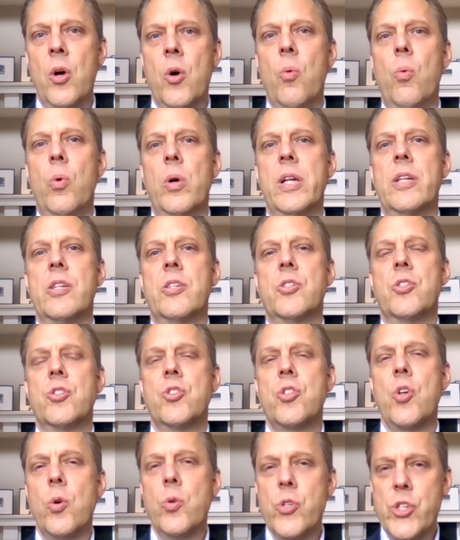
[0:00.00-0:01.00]
Would an
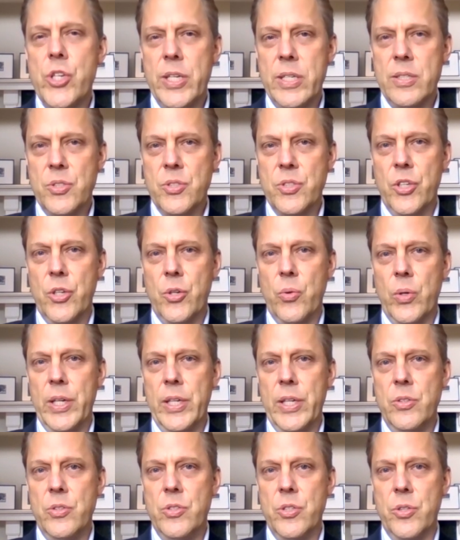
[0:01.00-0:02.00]
associate's
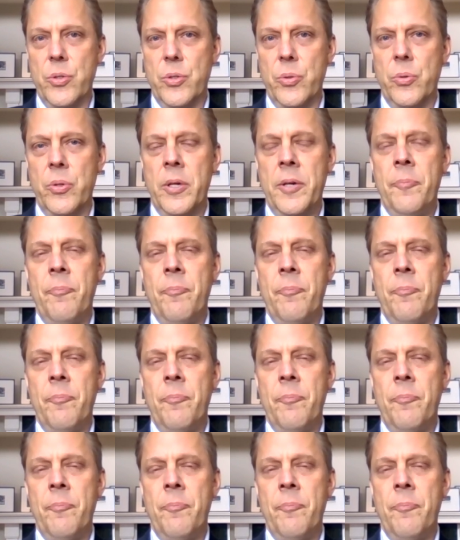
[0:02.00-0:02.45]
degree do?